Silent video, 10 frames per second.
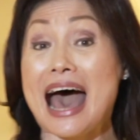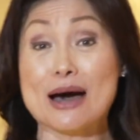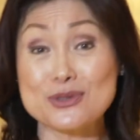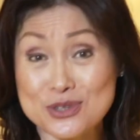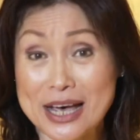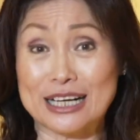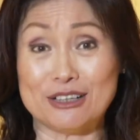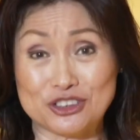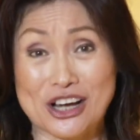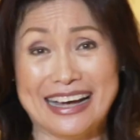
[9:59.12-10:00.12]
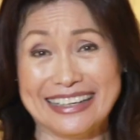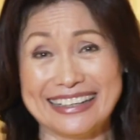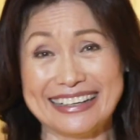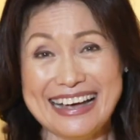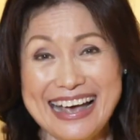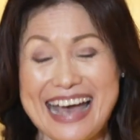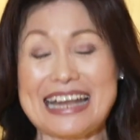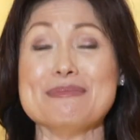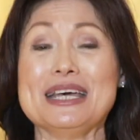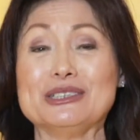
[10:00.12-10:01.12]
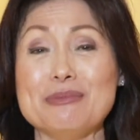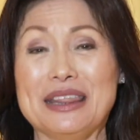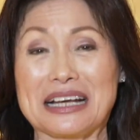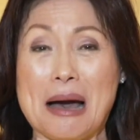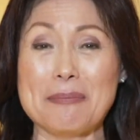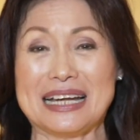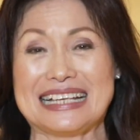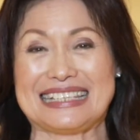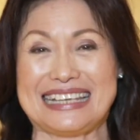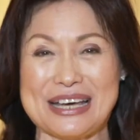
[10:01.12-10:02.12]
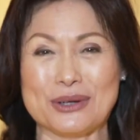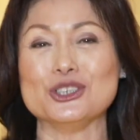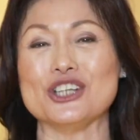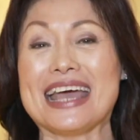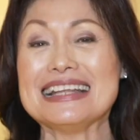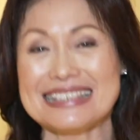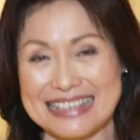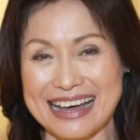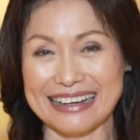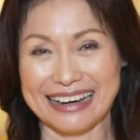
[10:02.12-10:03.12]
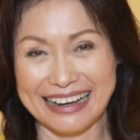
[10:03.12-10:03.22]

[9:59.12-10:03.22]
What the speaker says: outside of China, and I'm here to meet the company's CEO, Jane Sun.